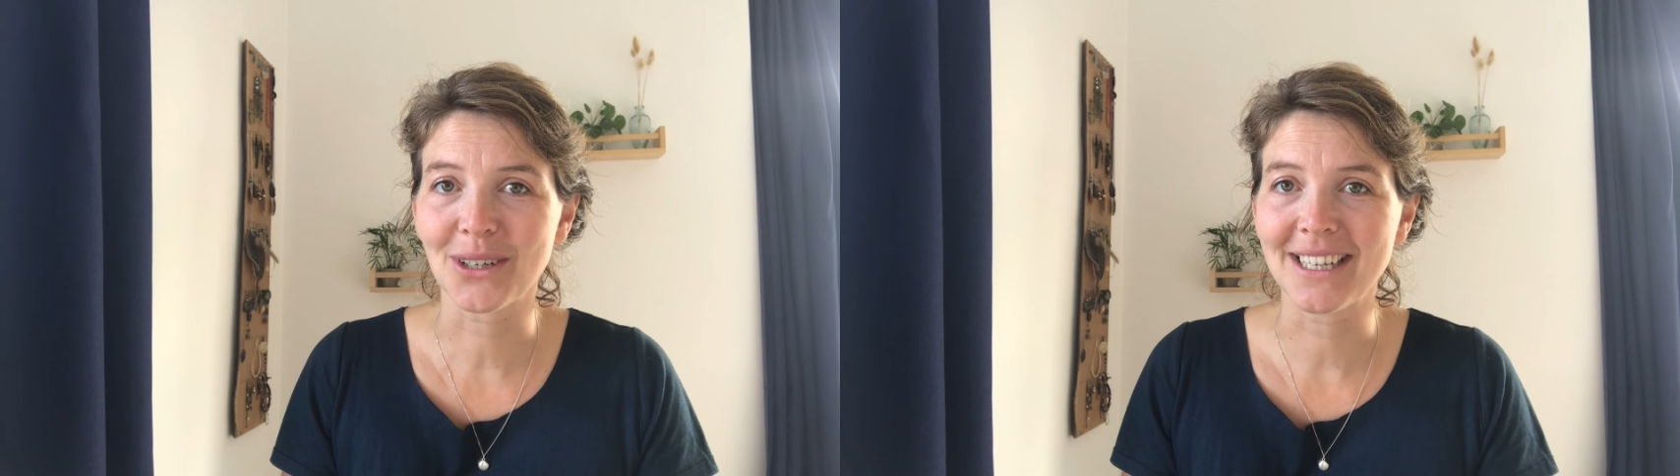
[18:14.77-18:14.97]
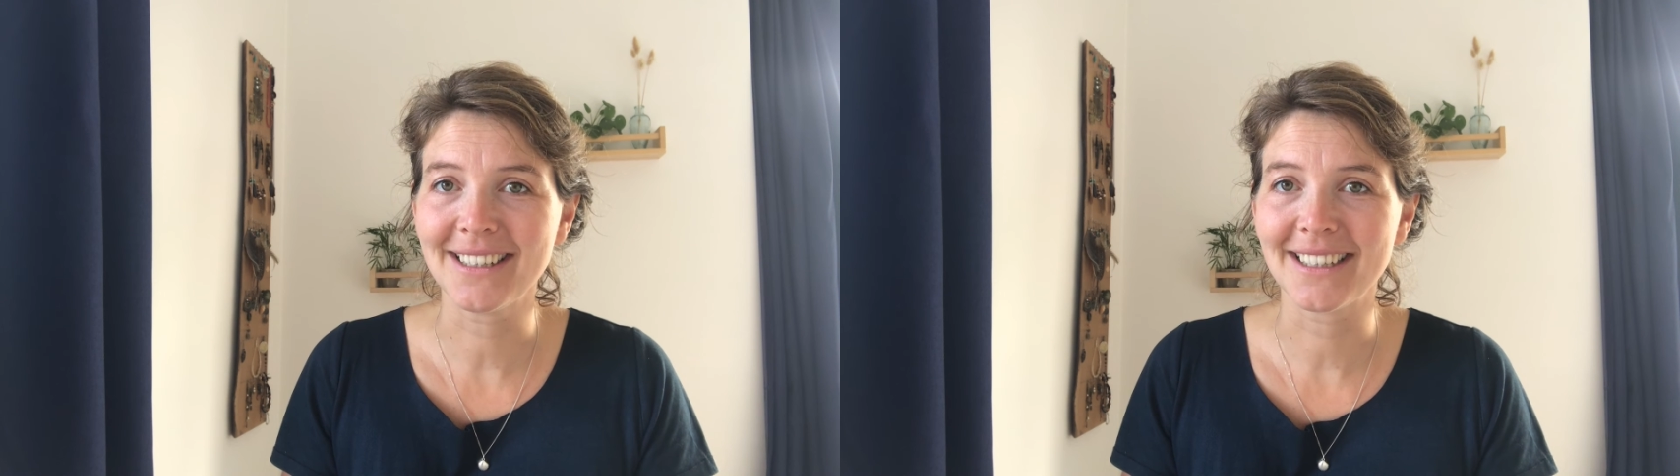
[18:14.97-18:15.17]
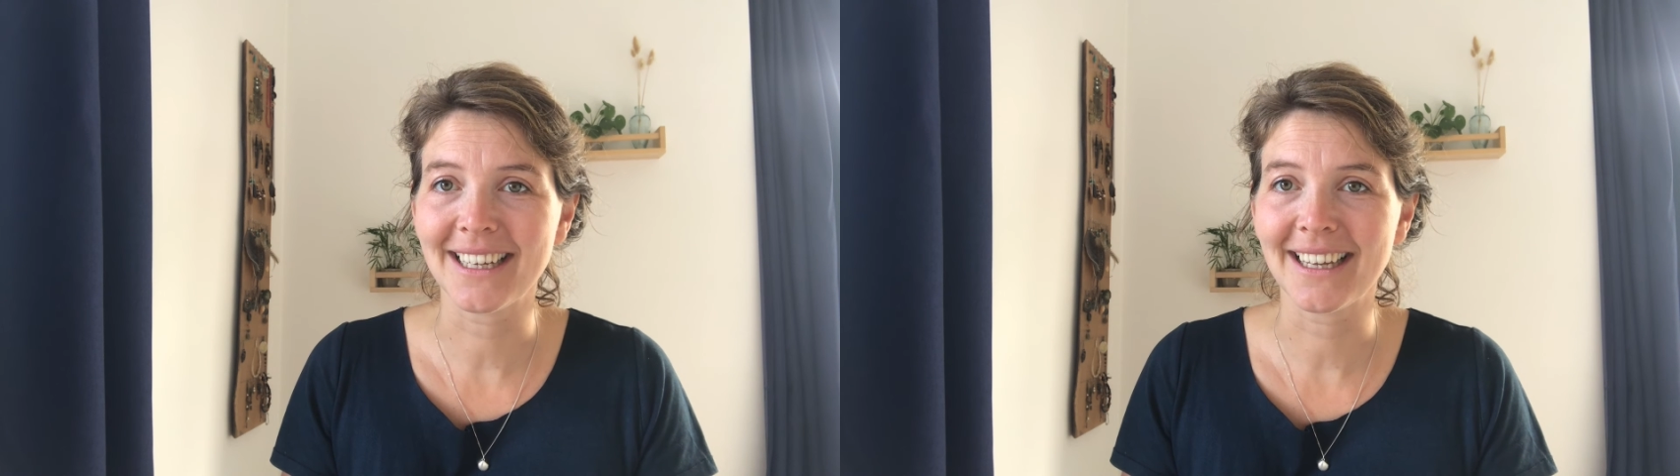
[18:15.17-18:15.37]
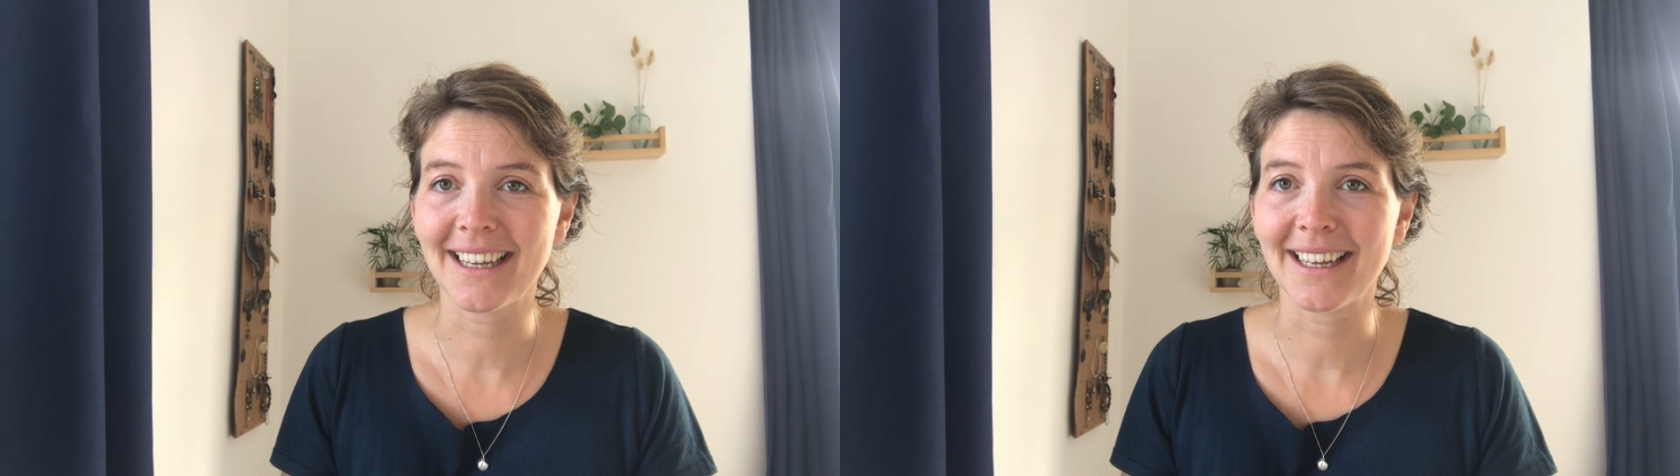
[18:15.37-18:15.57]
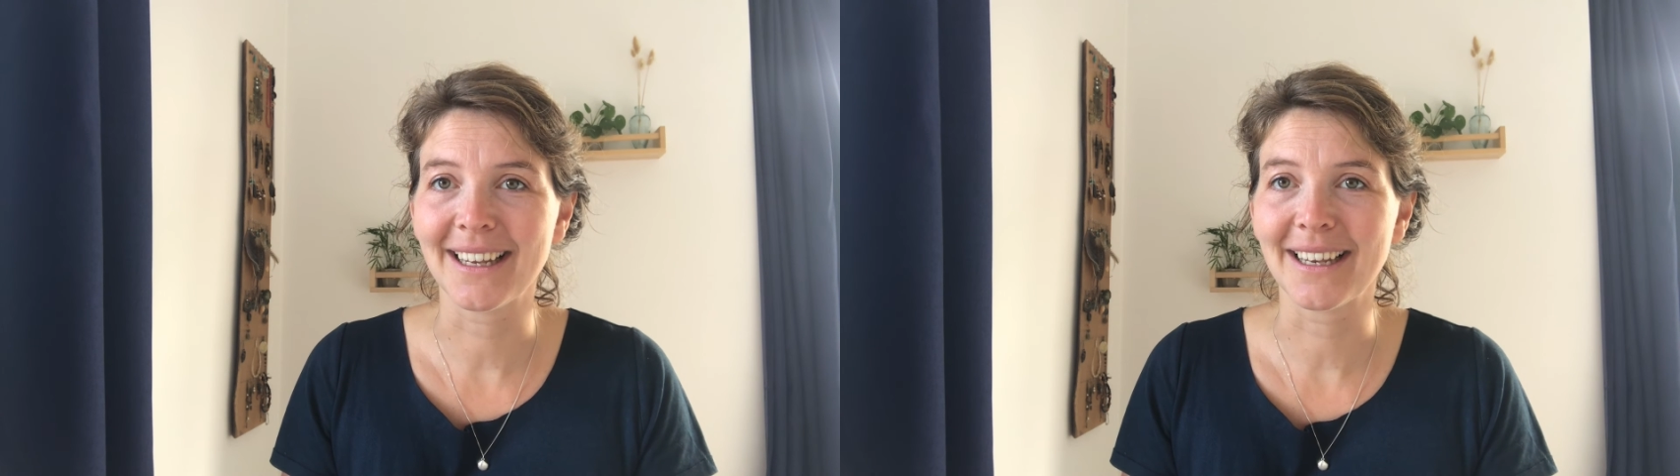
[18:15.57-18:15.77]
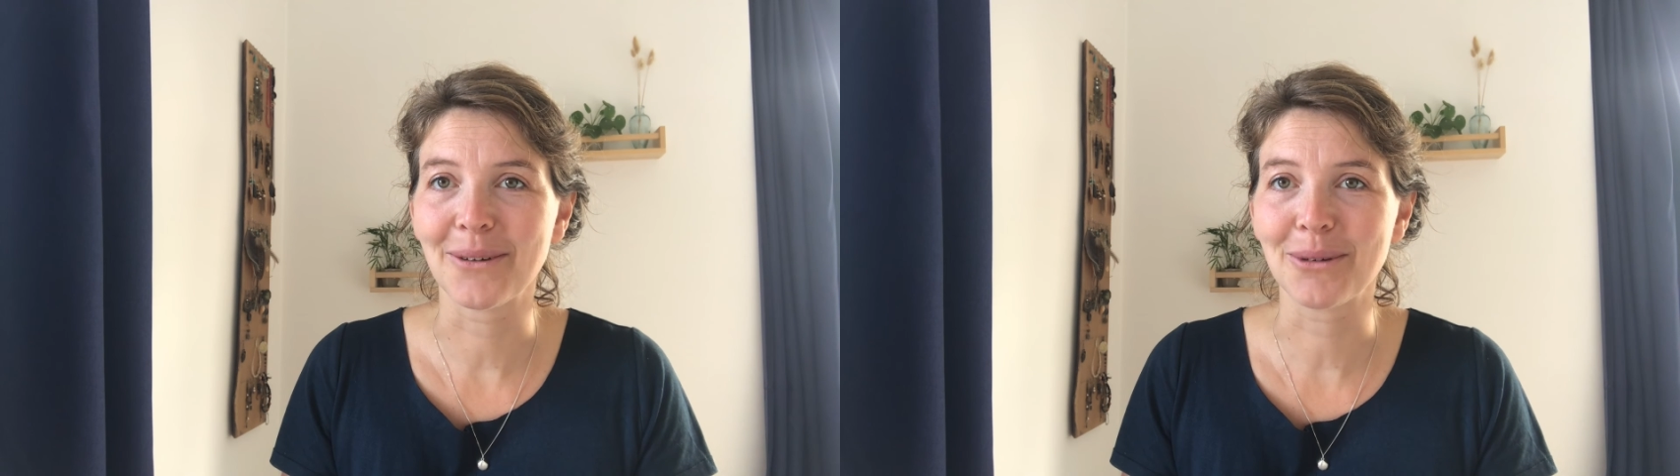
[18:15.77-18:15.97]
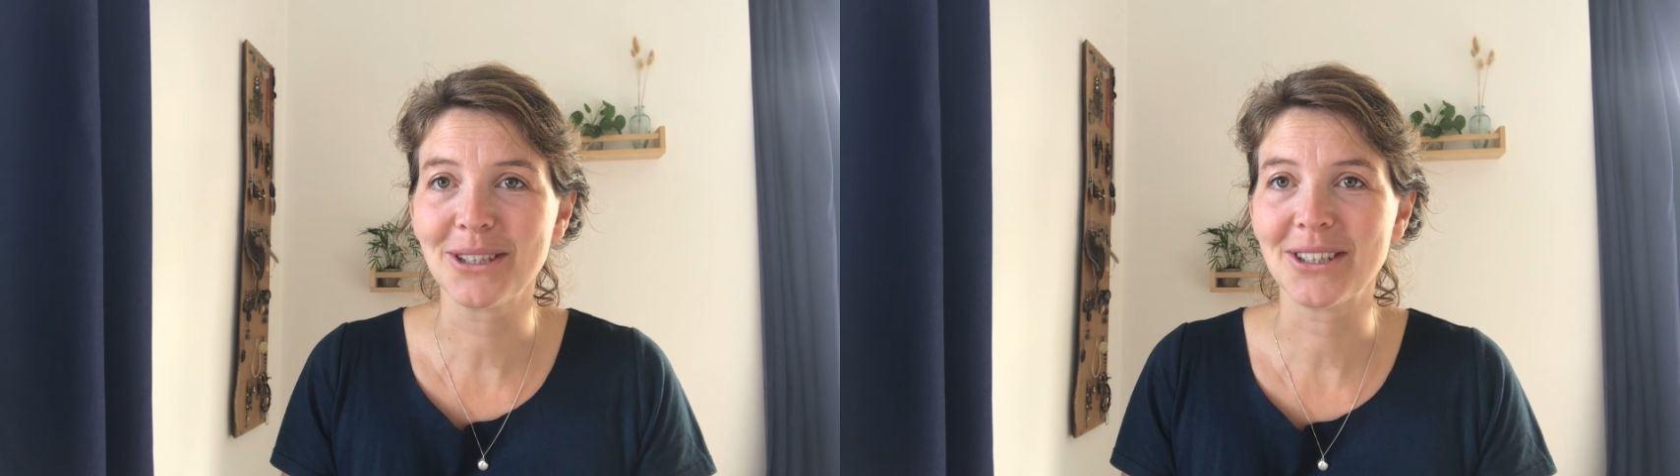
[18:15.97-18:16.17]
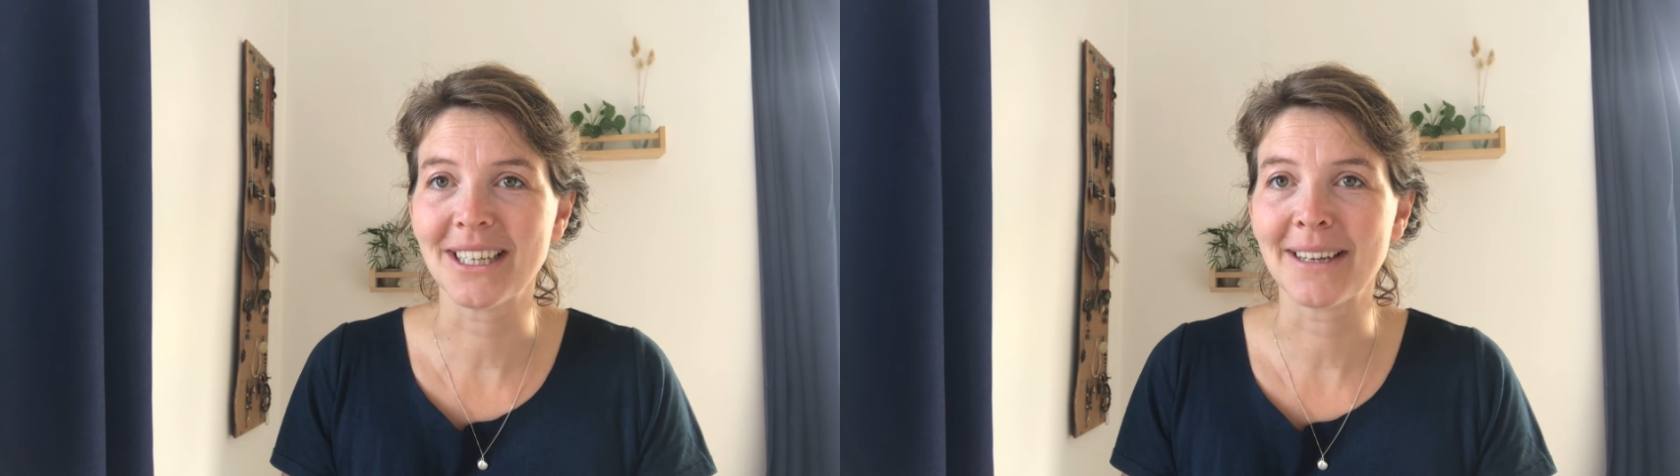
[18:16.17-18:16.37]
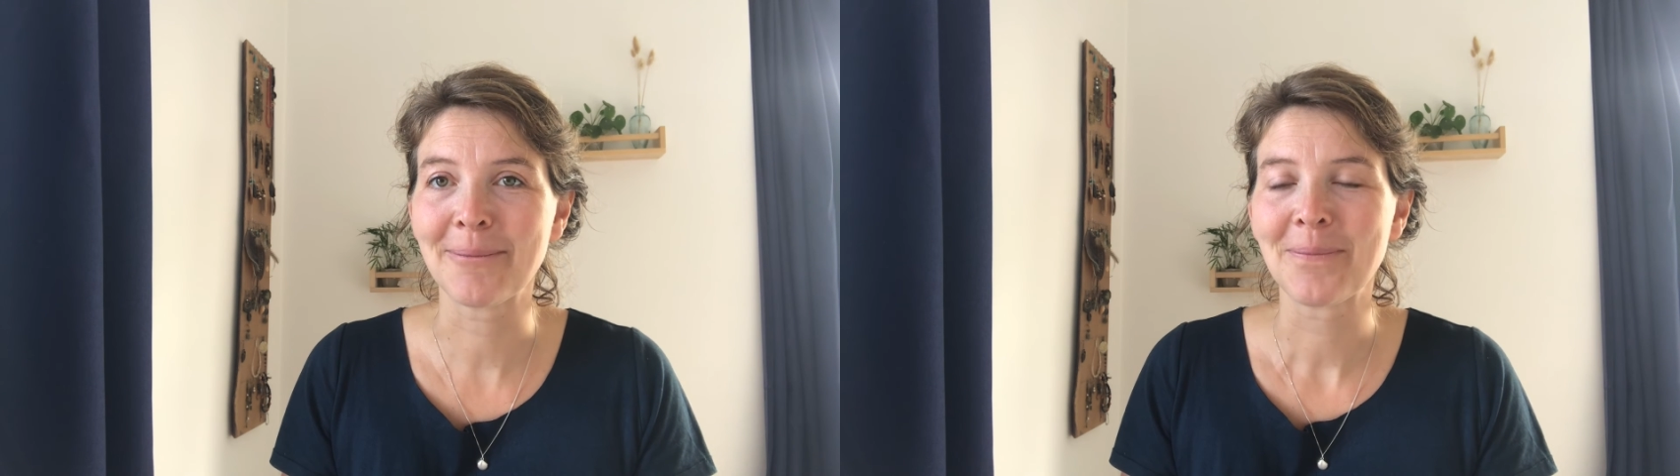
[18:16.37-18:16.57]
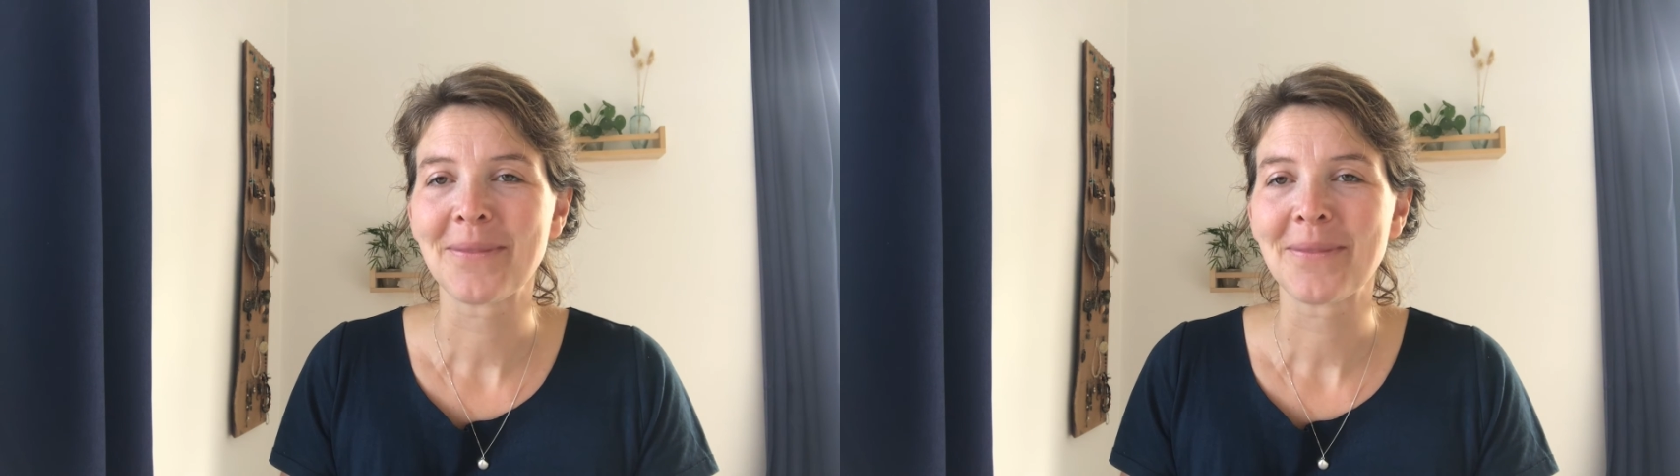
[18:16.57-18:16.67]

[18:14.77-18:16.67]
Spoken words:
listening and watching,